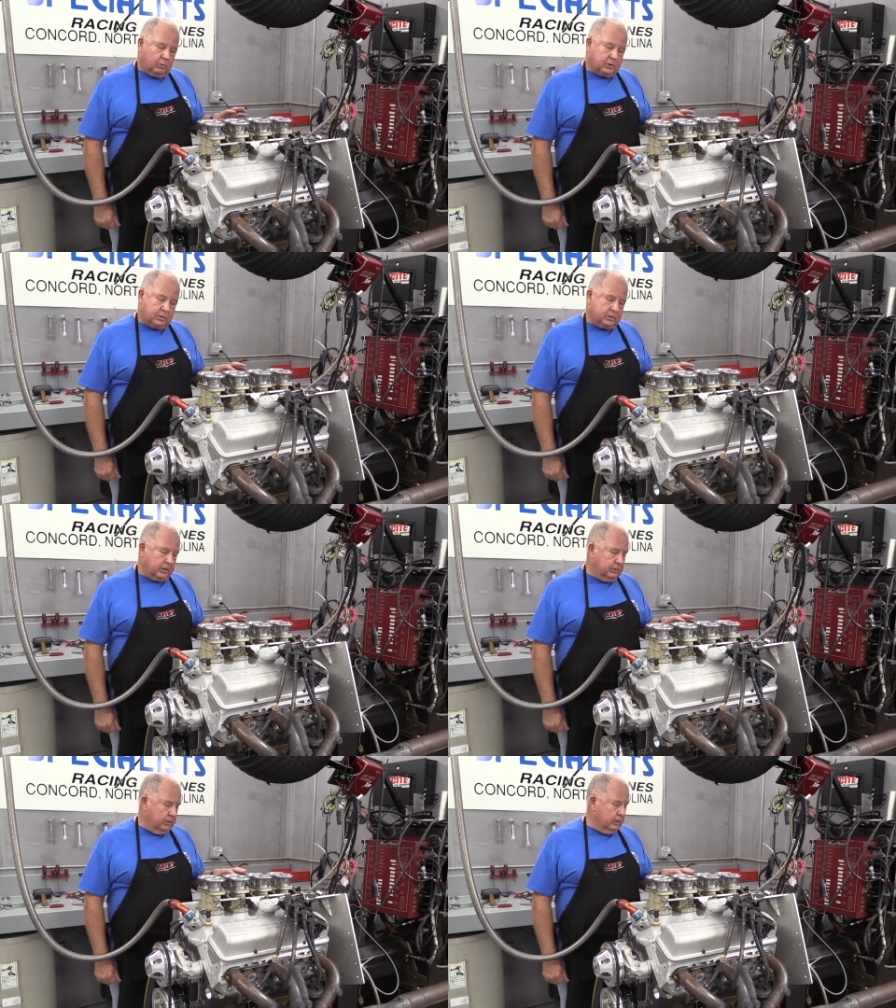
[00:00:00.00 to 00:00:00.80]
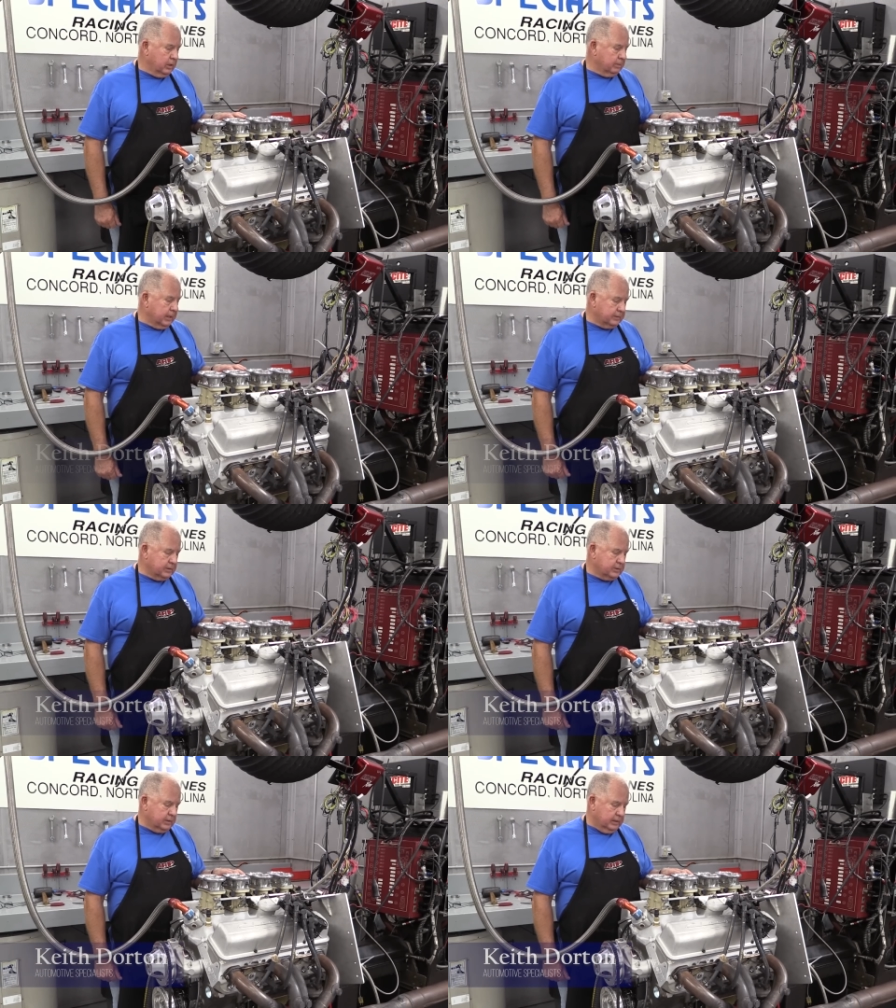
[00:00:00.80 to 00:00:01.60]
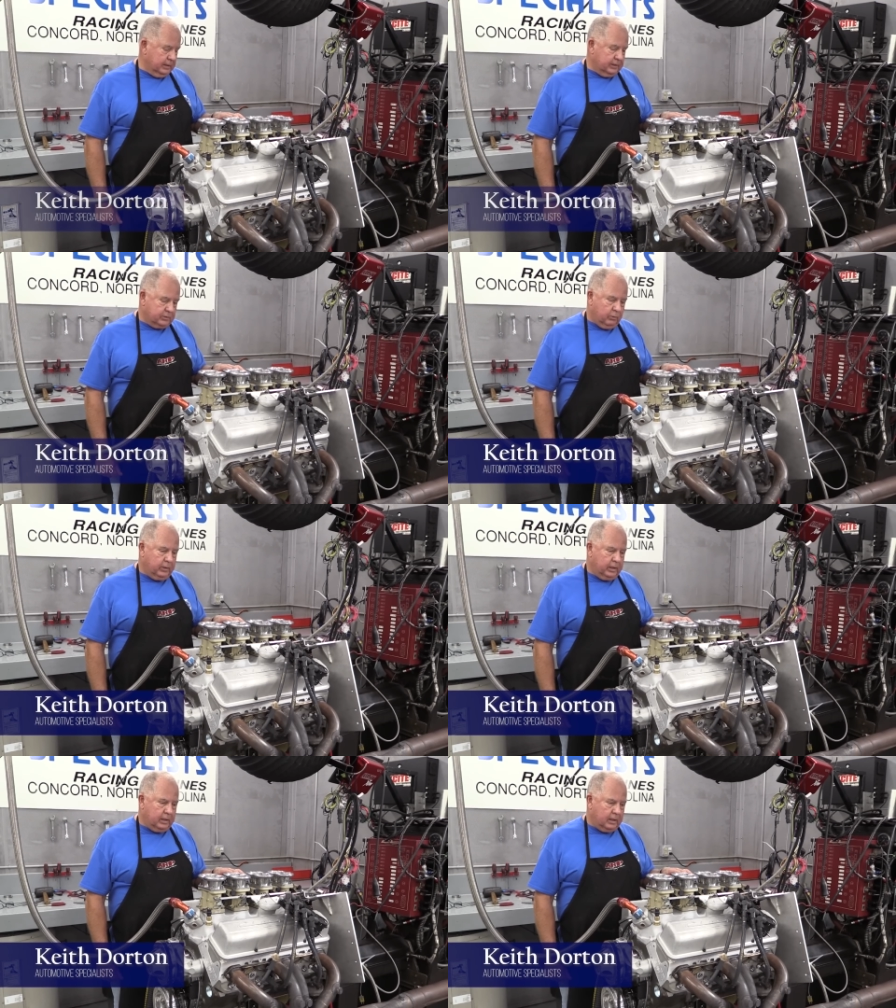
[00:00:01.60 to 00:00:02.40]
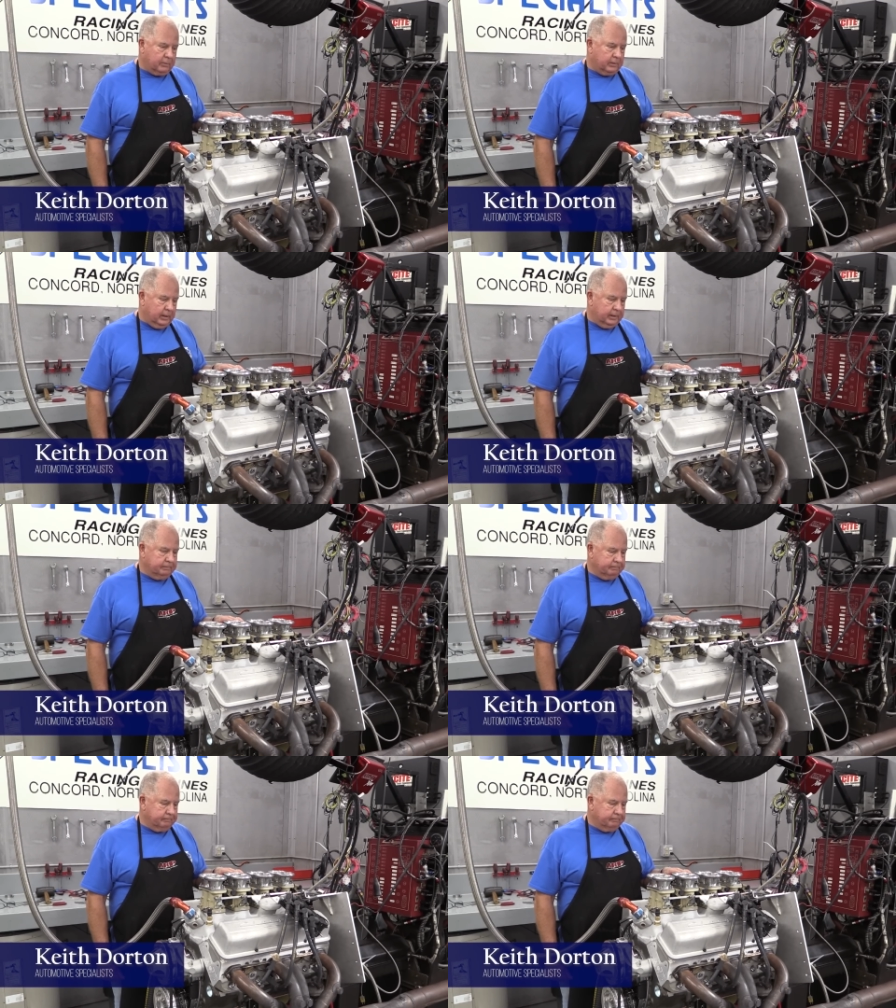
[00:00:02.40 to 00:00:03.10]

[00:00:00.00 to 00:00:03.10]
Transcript: What's so unique about this thing, it's going in a hot rod,